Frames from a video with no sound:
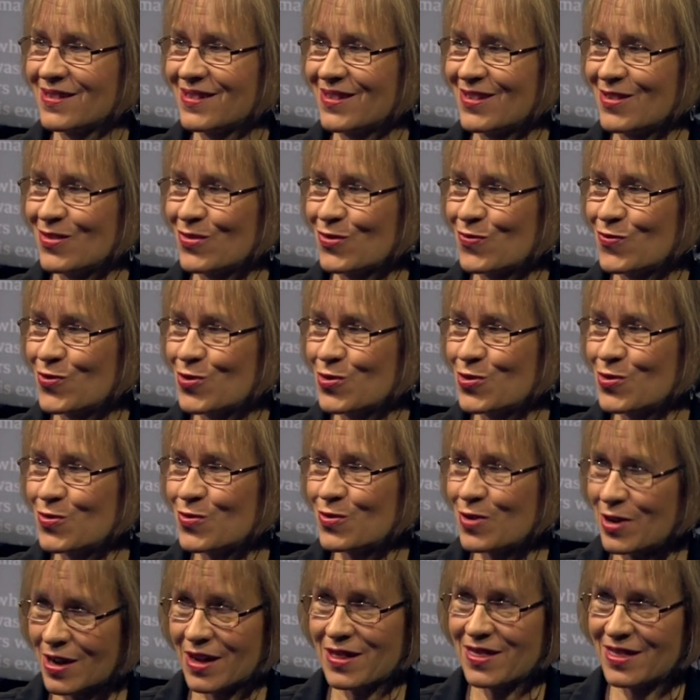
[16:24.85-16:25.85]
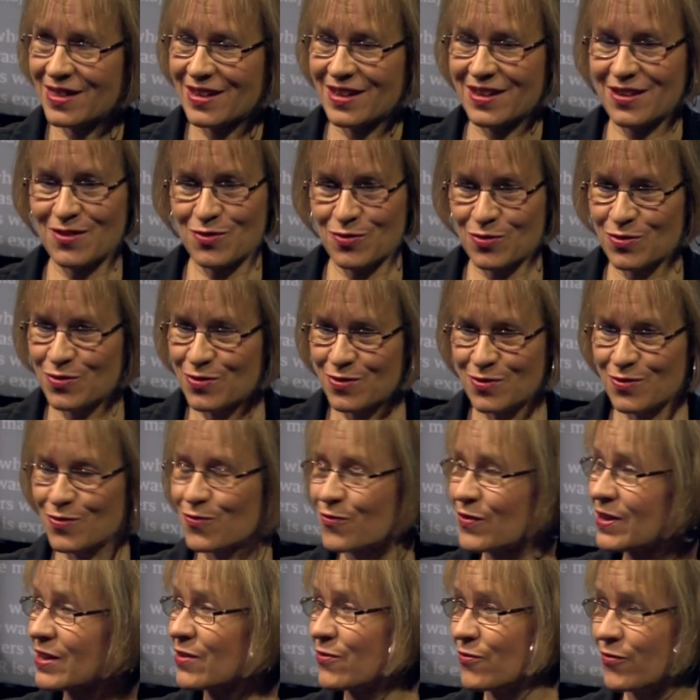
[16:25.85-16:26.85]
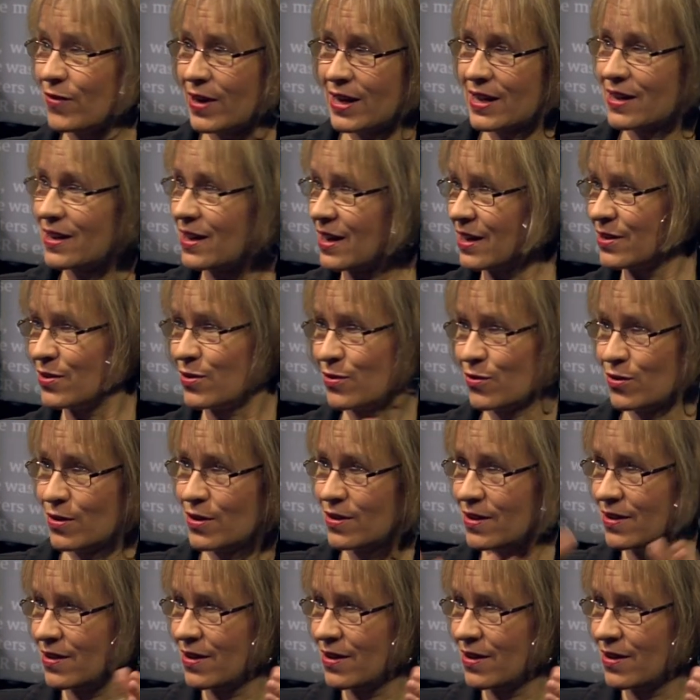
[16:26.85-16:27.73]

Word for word: You know, yeah. if you do nothing, you, you will find other